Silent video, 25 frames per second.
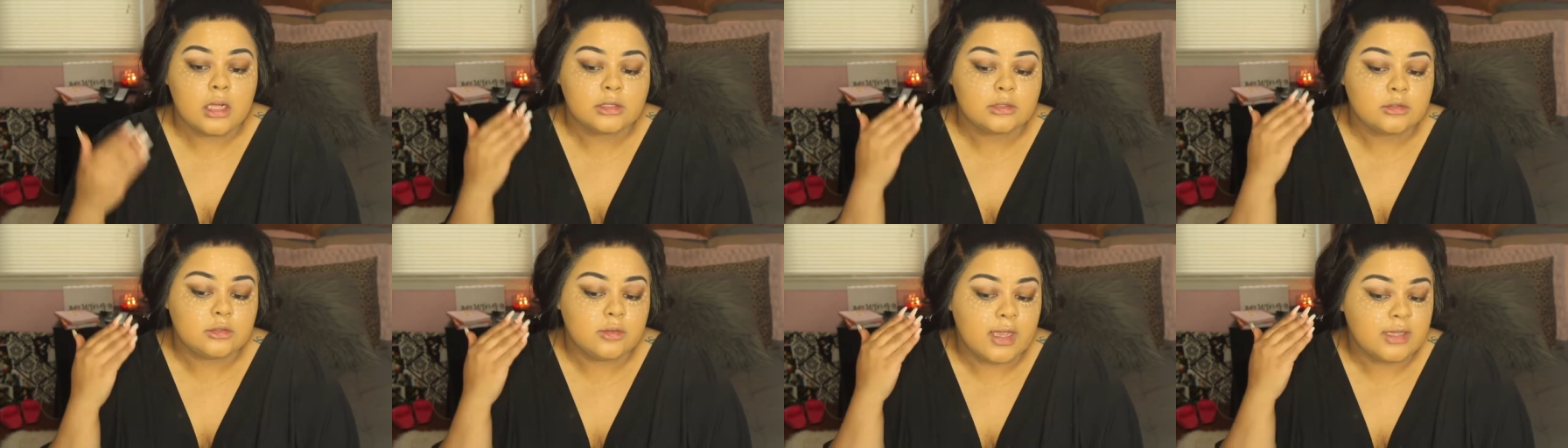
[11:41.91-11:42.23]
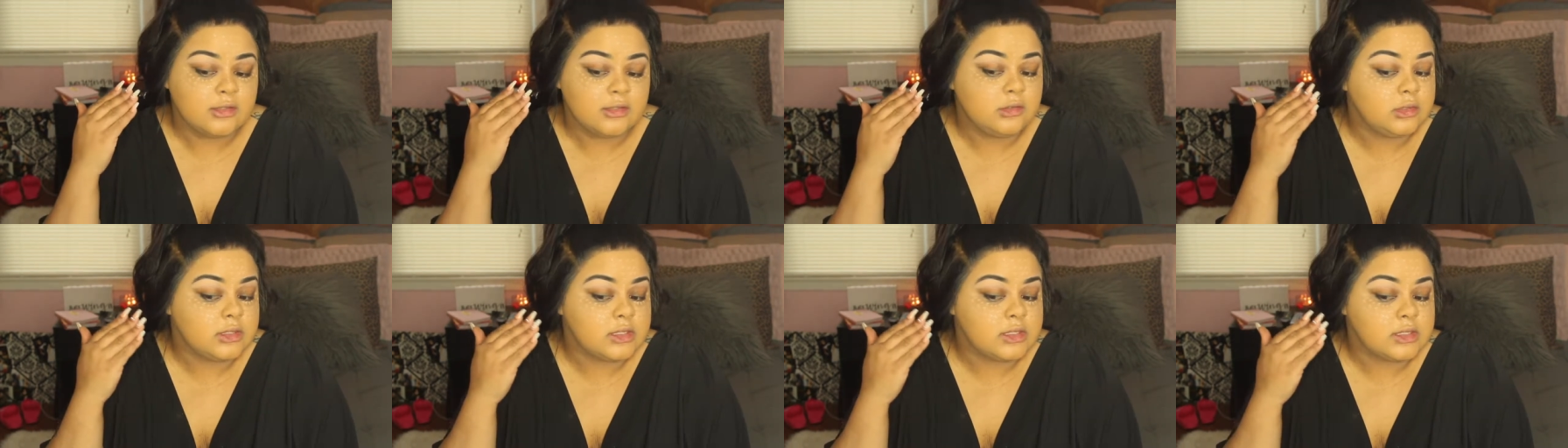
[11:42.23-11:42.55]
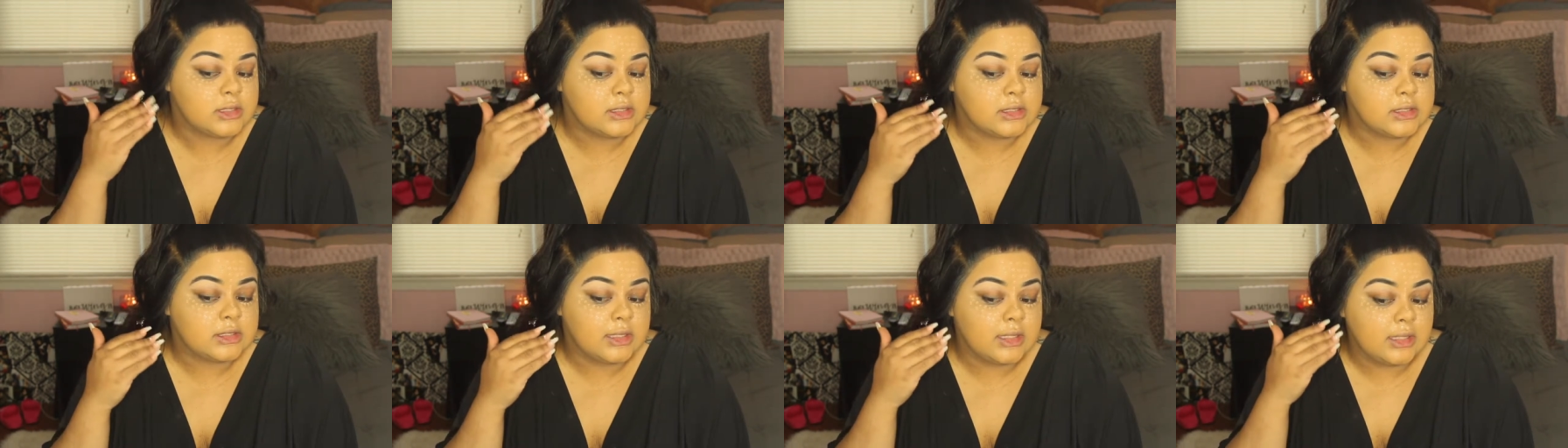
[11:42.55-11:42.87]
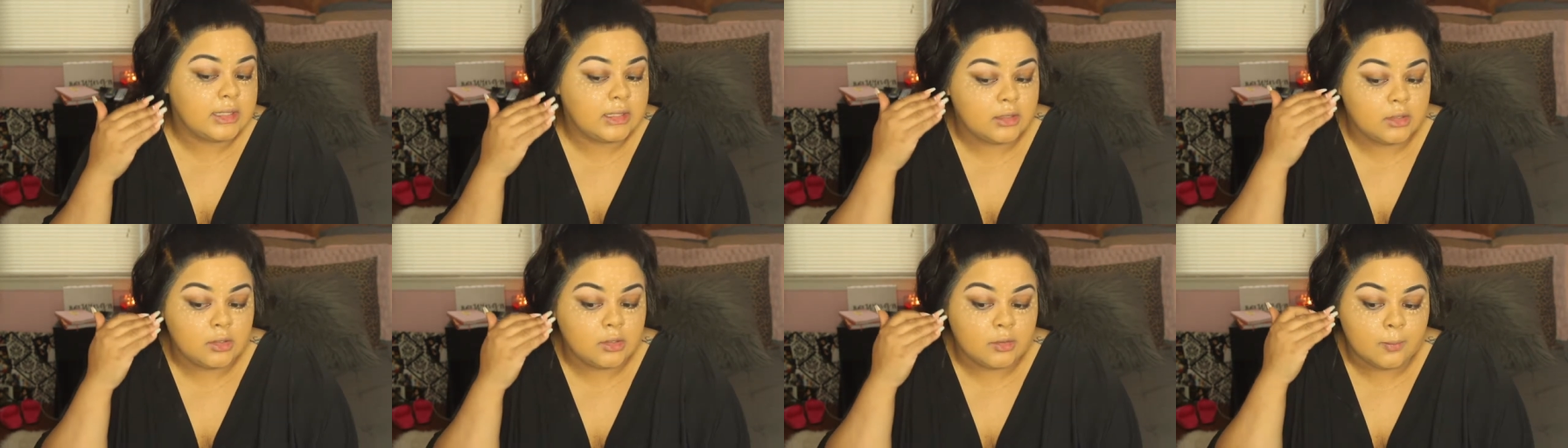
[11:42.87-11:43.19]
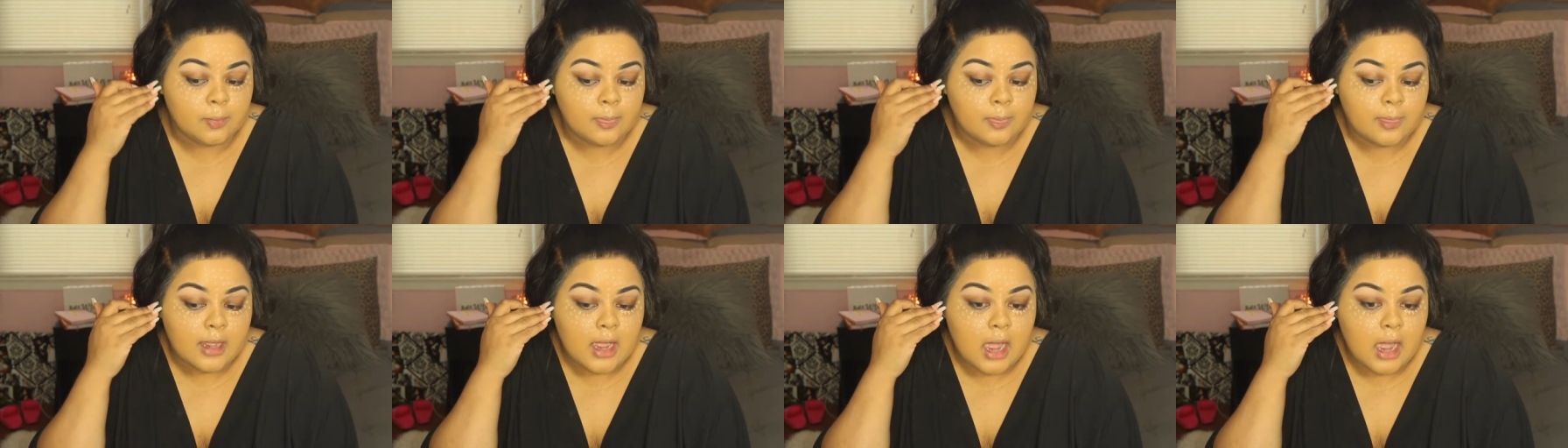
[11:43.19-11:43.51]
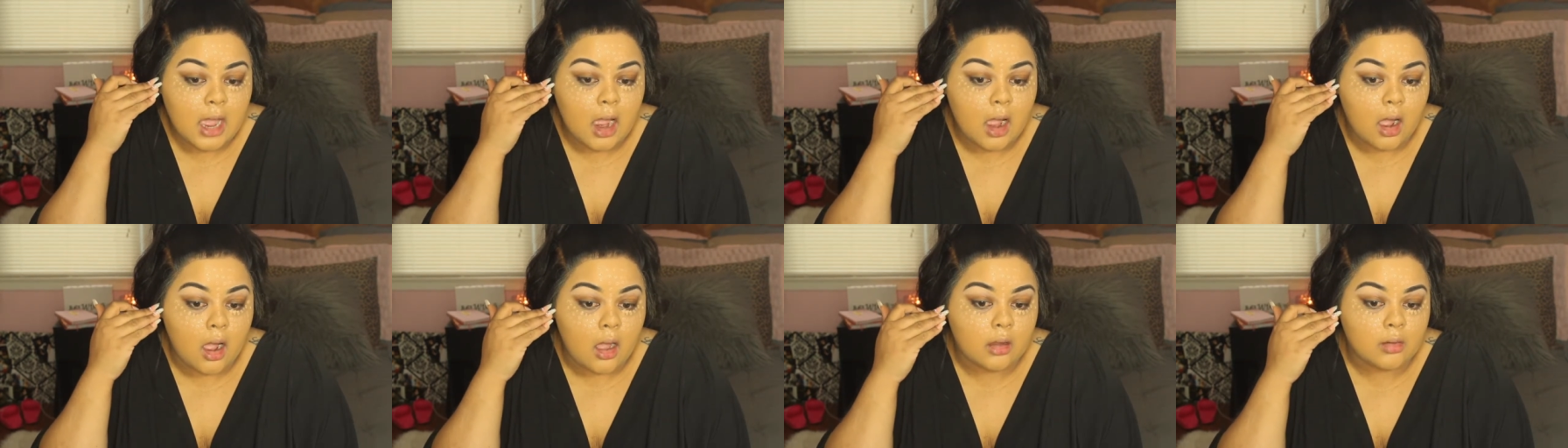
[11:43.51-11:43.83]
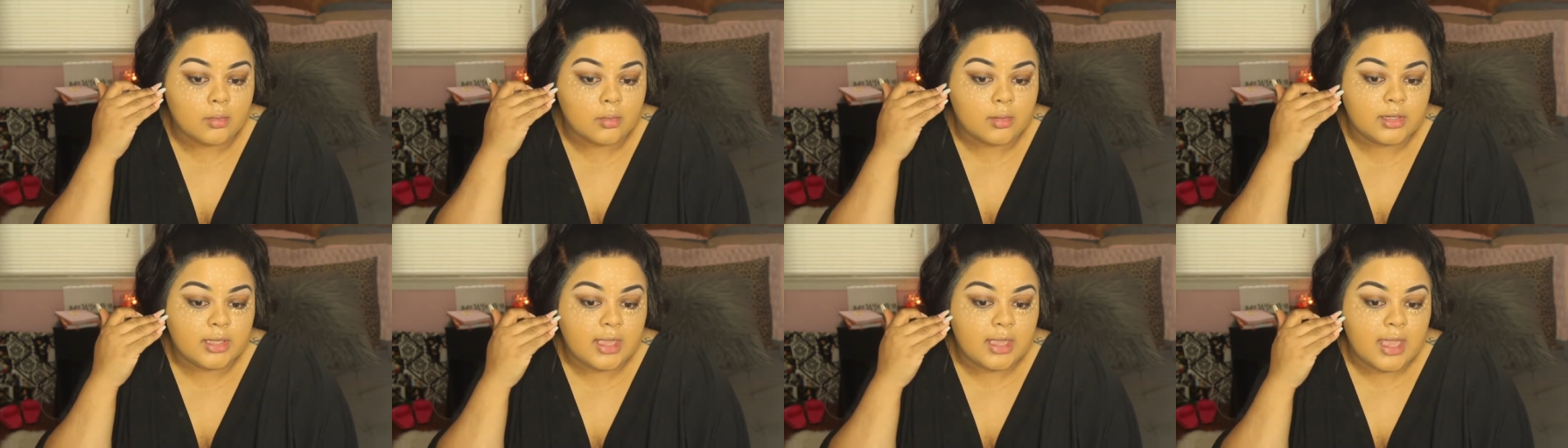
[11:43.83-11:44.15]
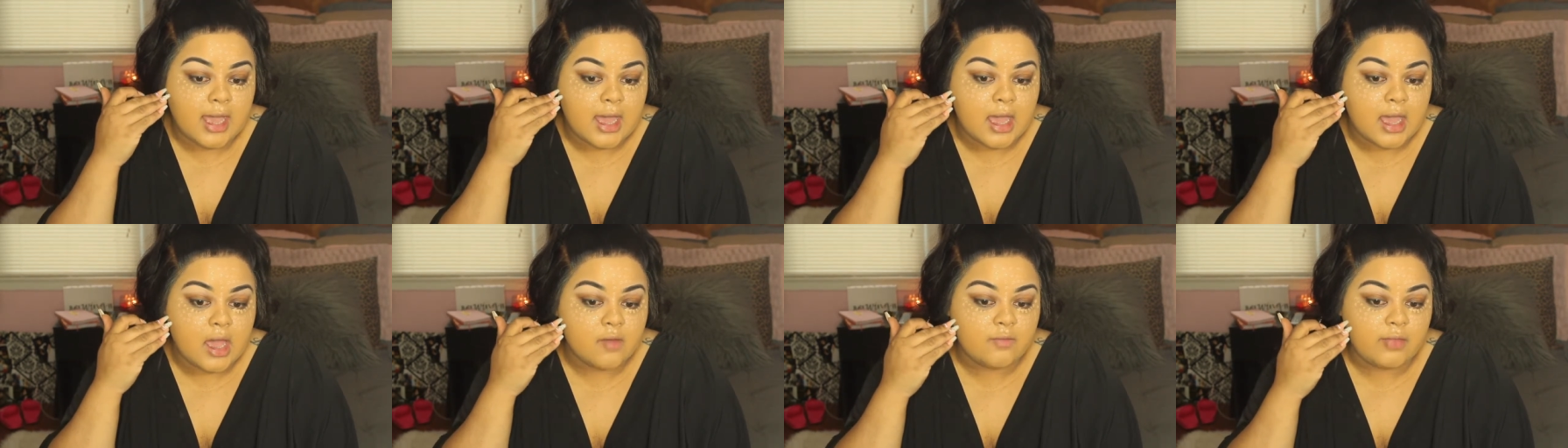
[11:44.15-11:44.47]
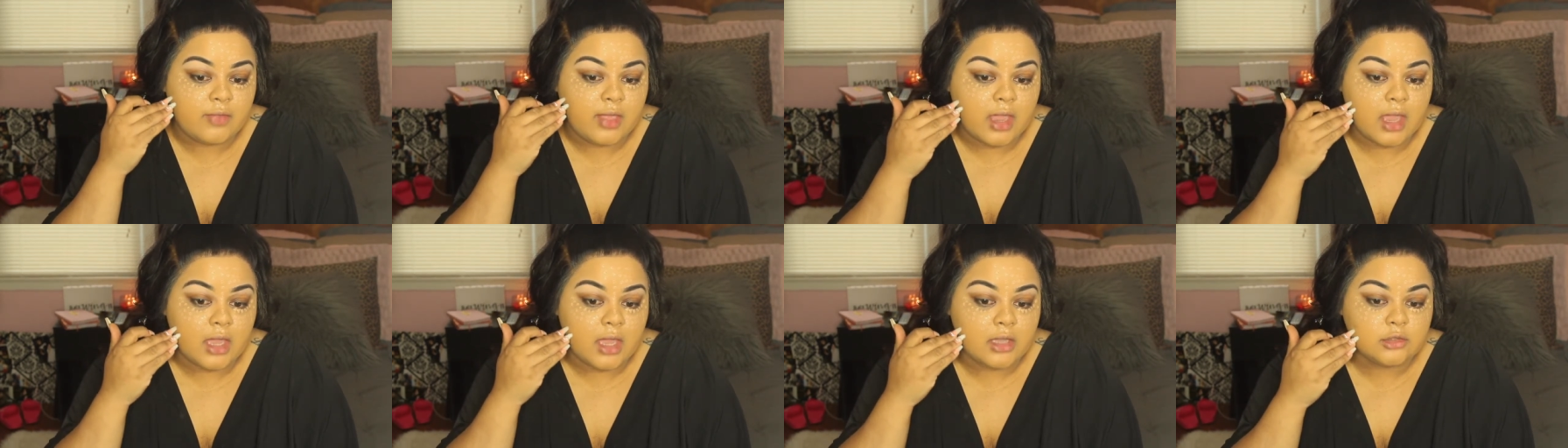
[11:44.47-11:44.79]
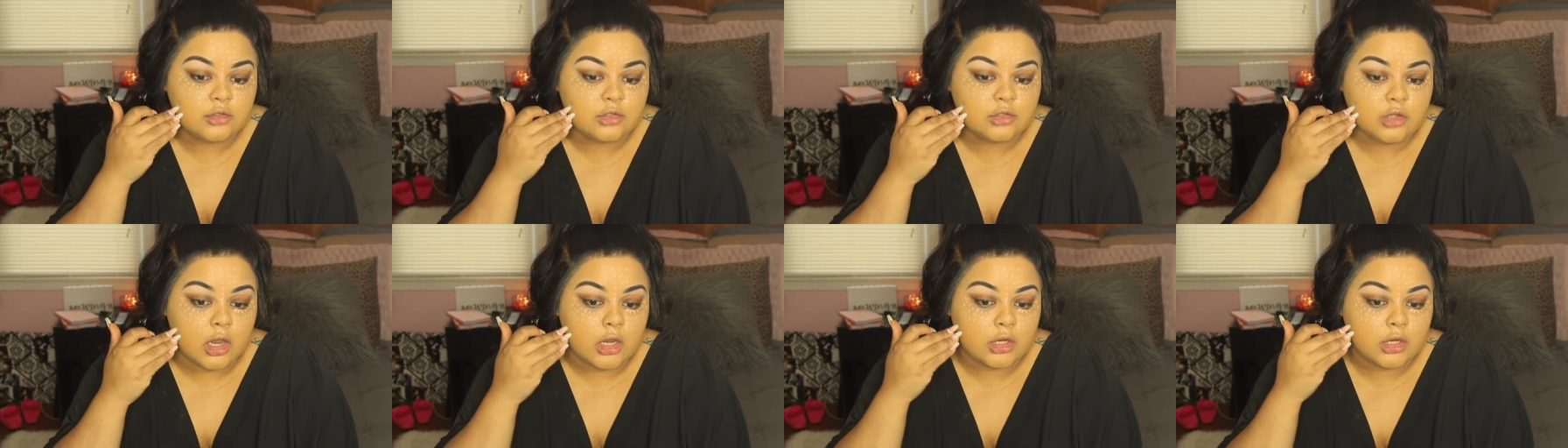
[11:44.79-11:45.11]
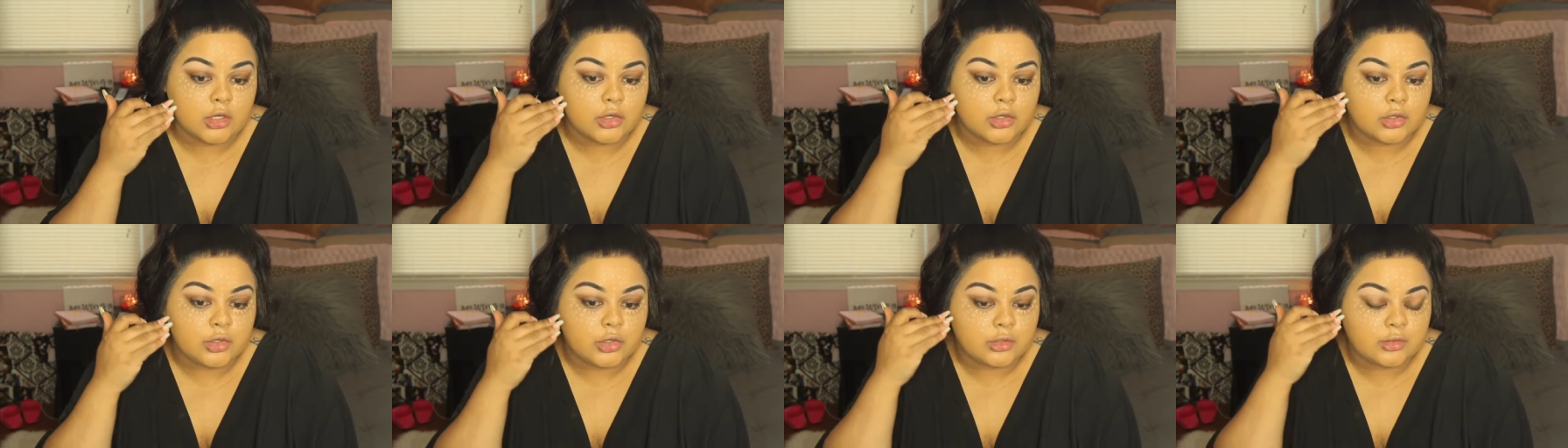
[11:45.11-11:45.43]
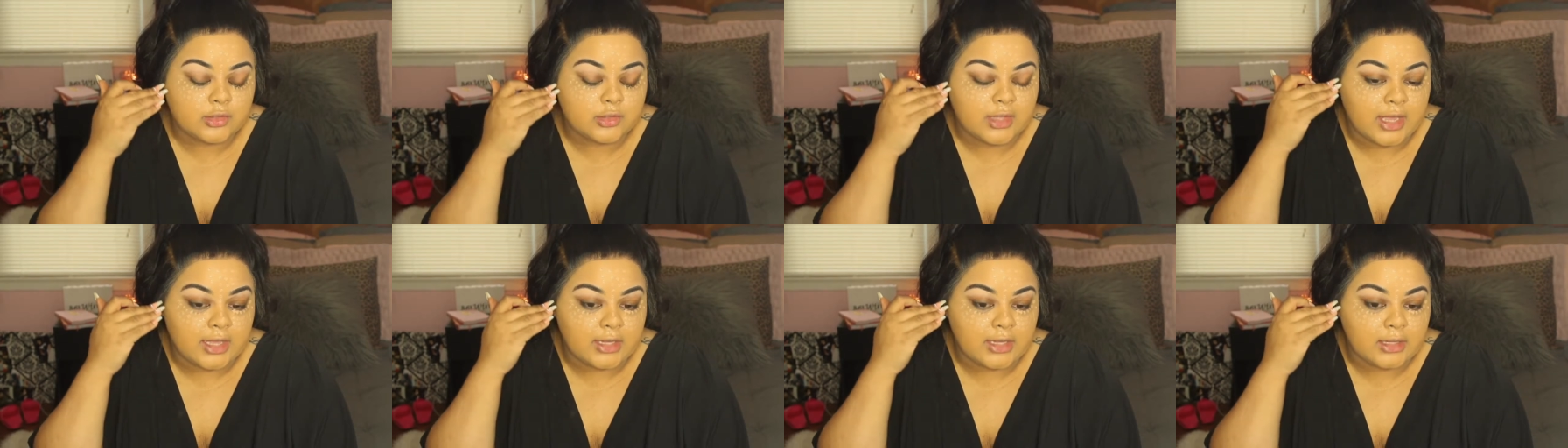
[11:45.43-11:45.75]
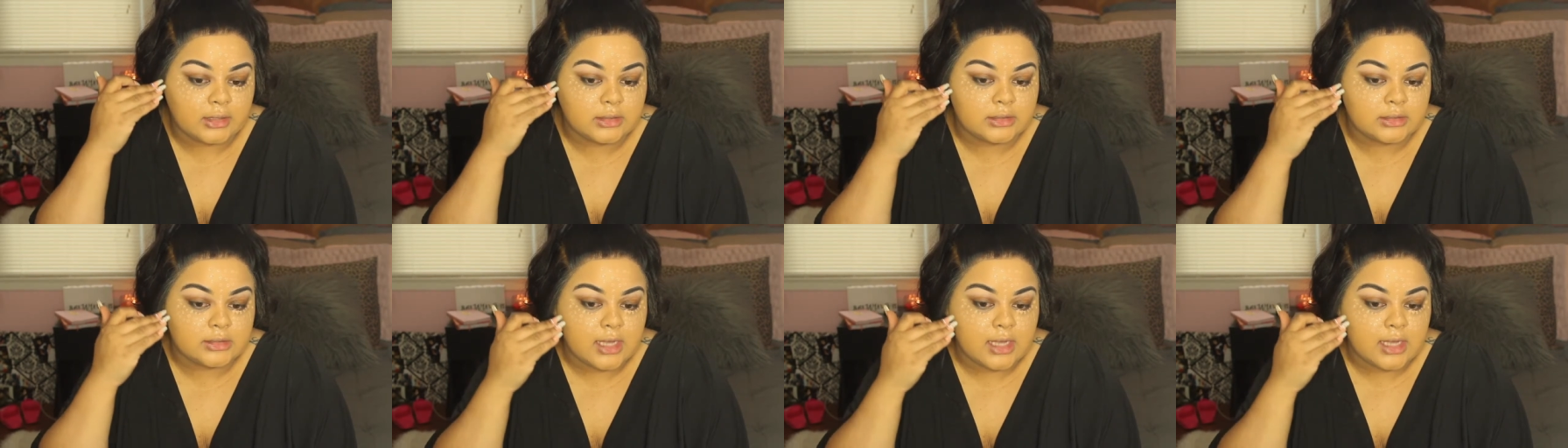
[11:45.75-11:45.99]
So as you can see, I already have like a darker like